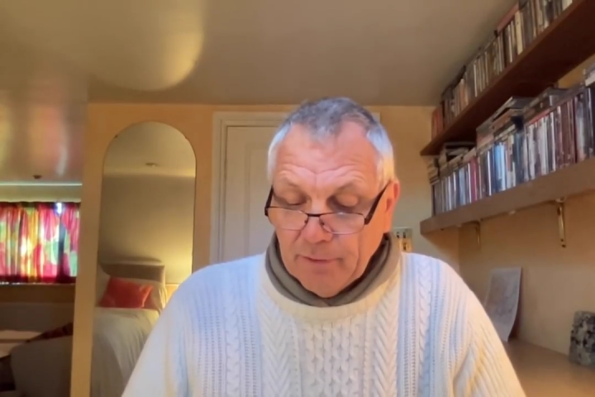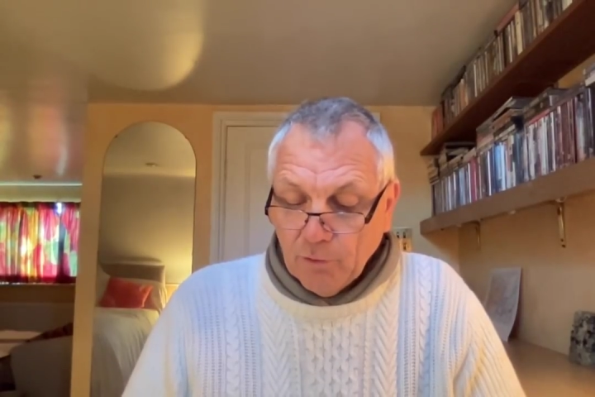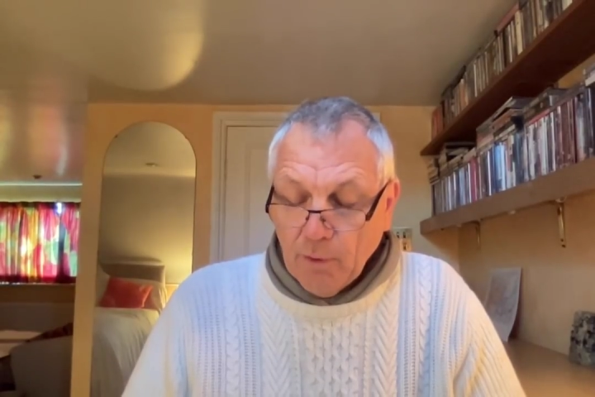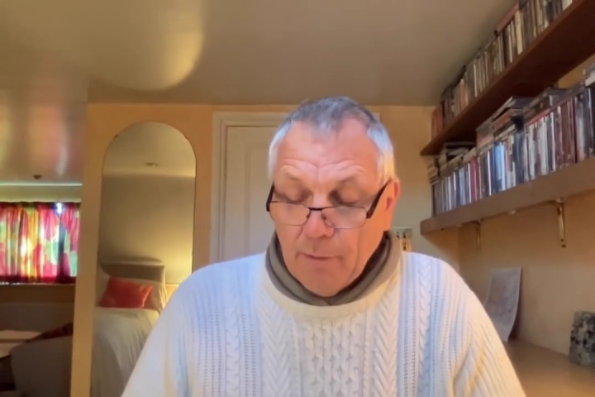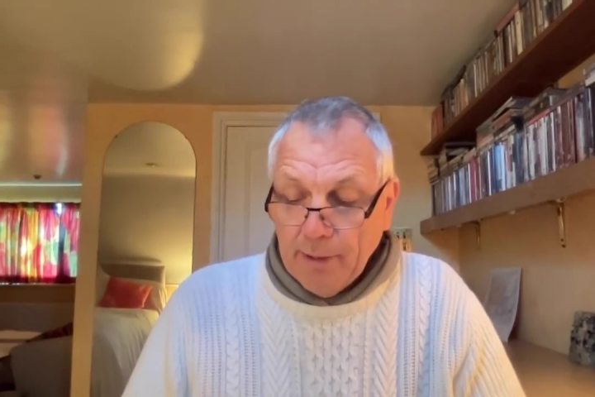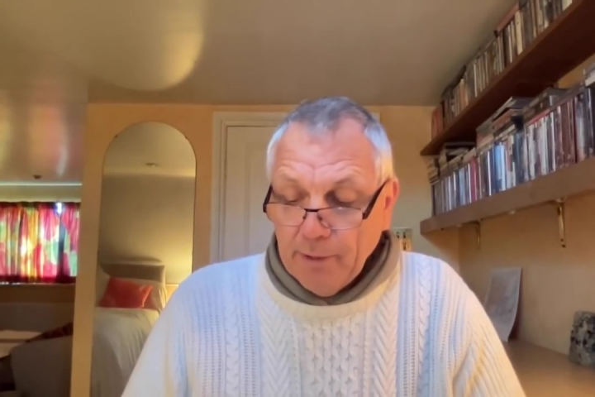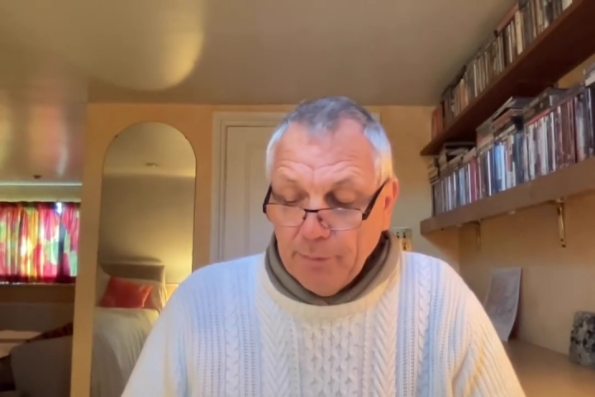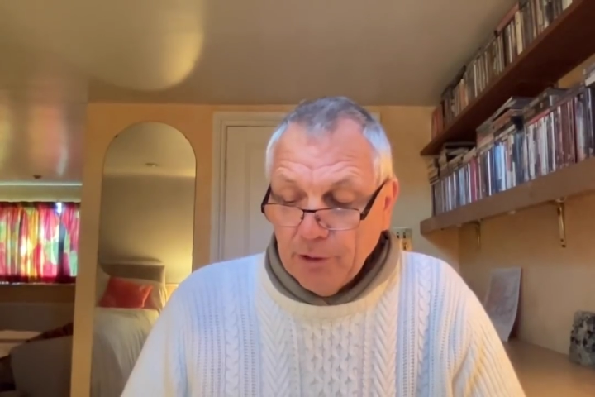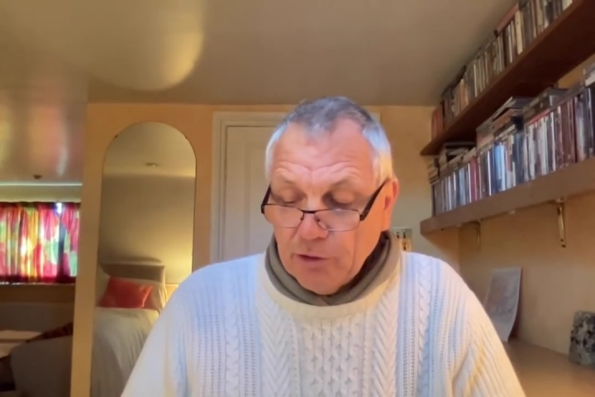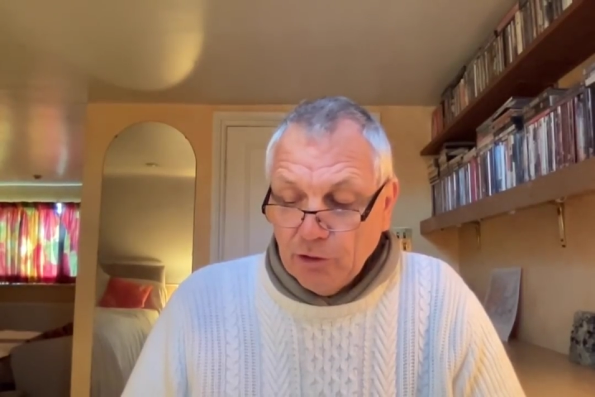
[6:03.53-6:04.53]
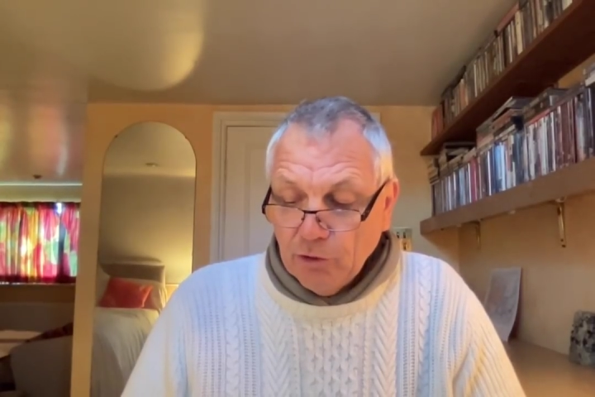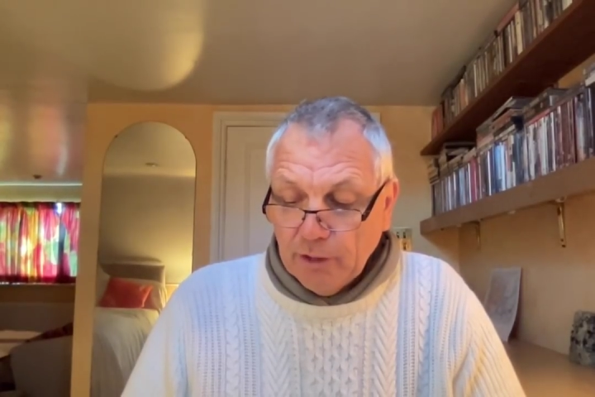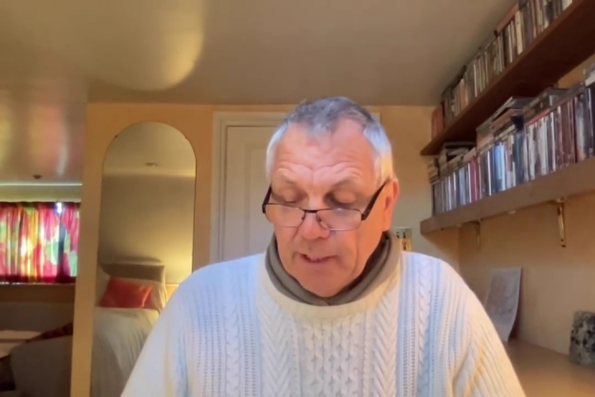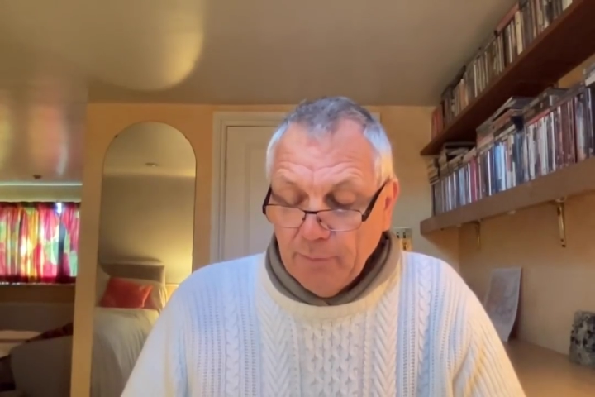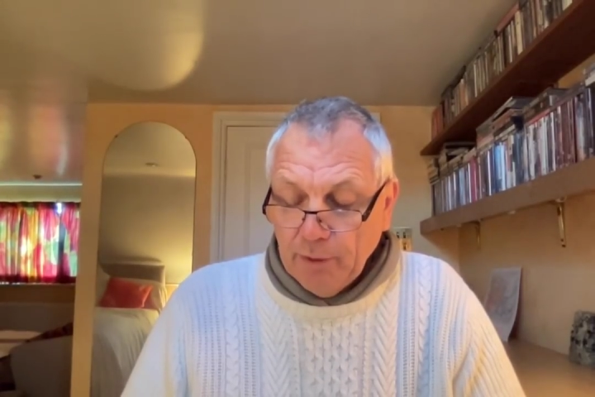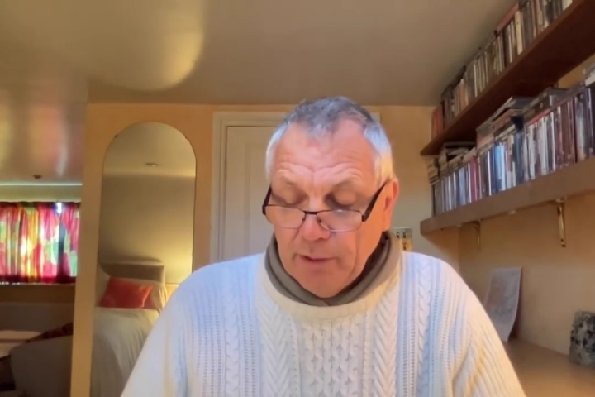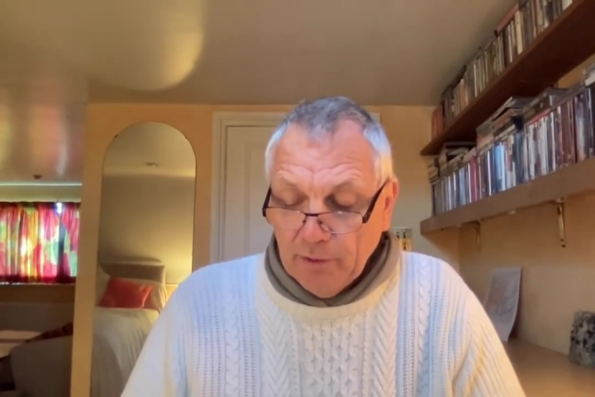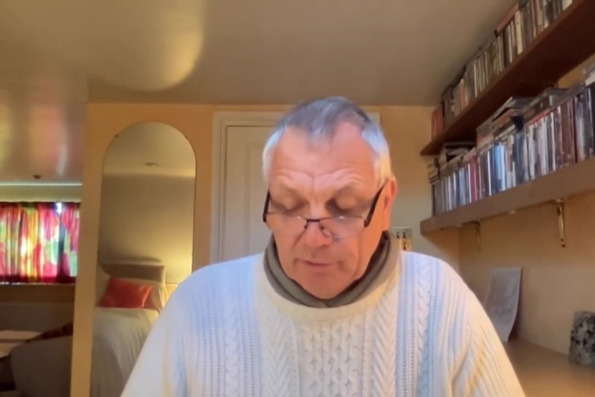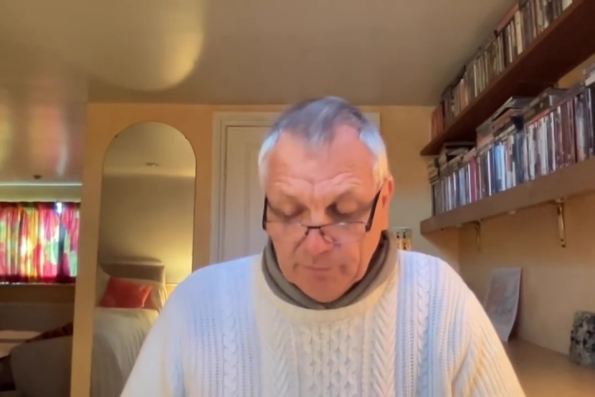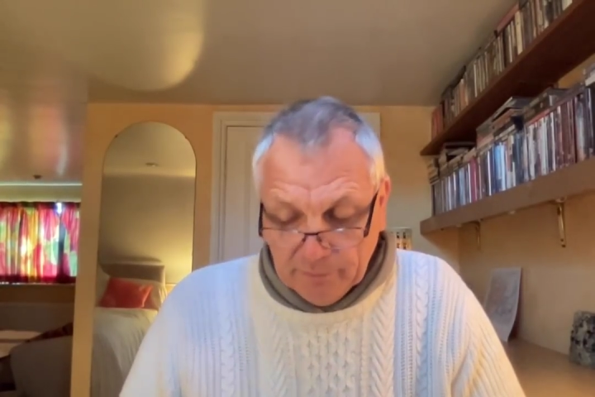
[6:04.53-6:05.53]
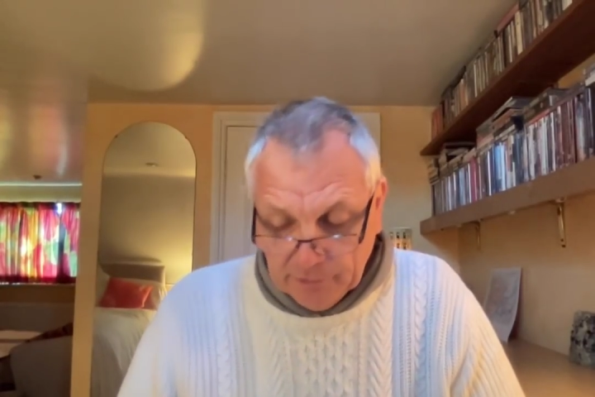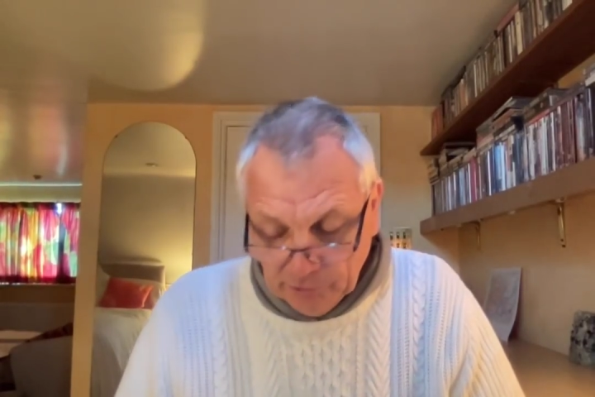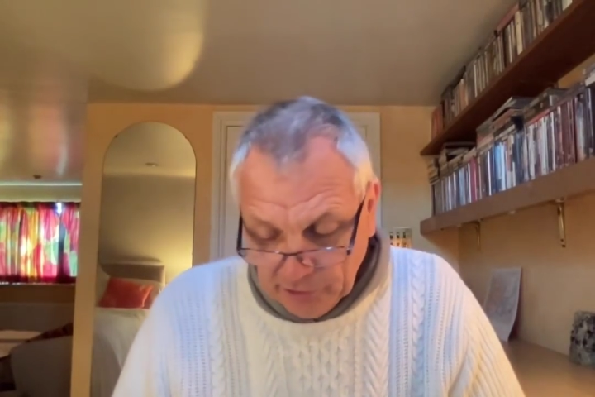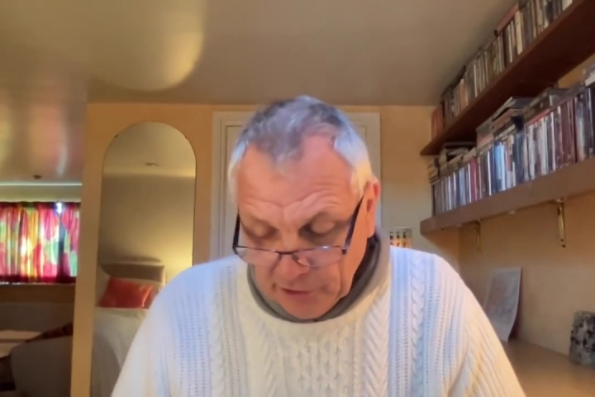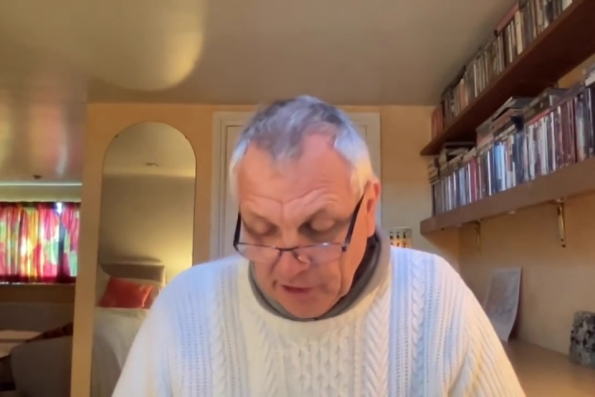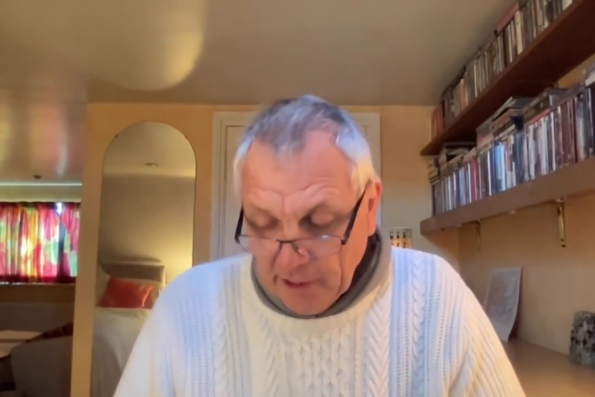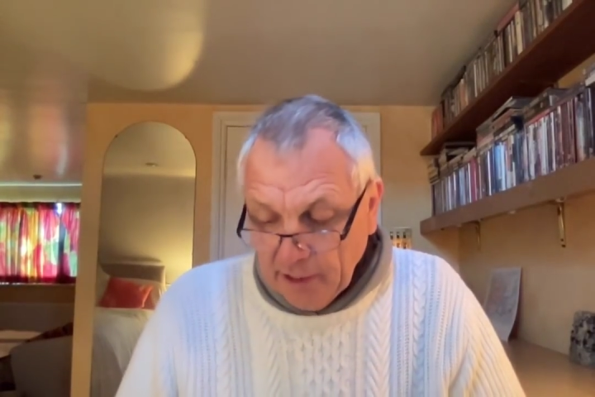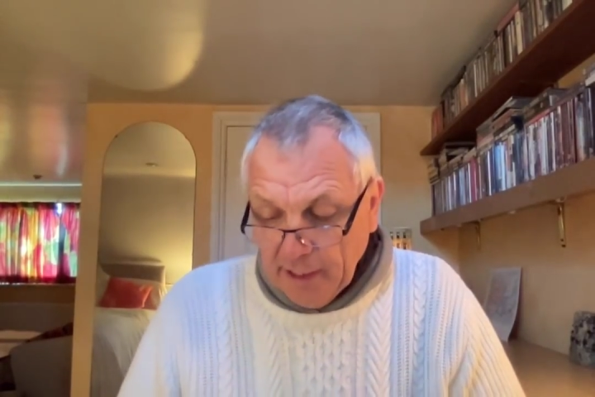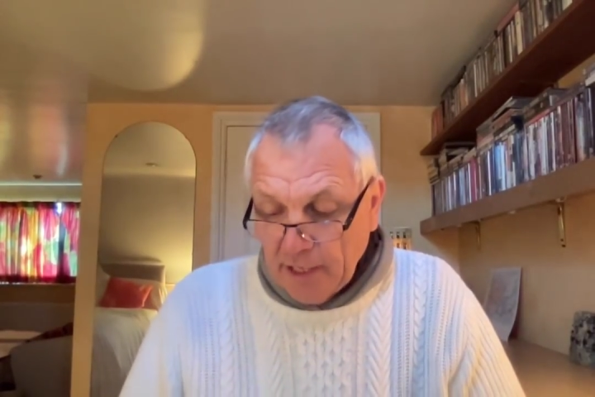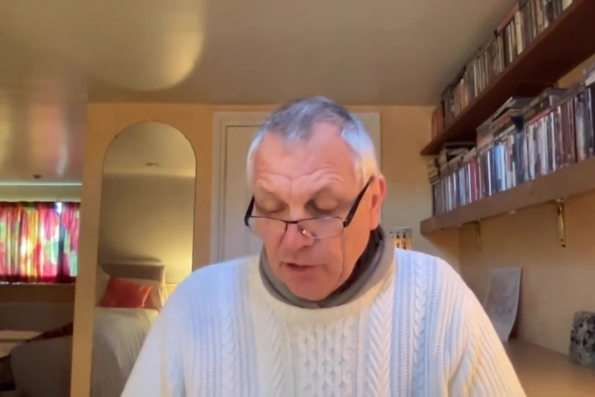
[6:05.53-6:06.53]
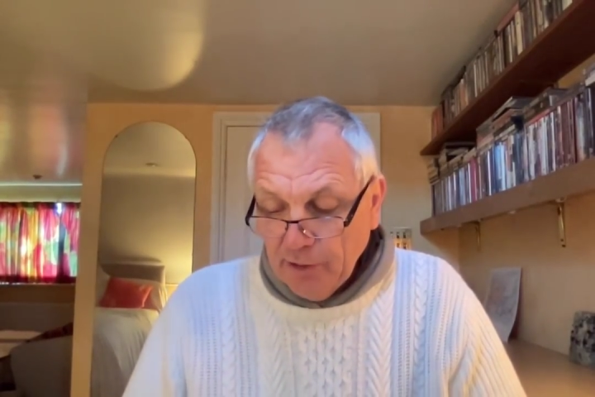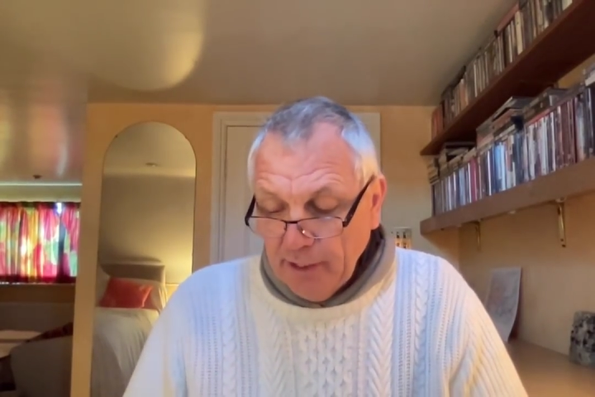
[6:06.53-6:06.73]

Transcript: could well be the person you're dealing with is in a connection.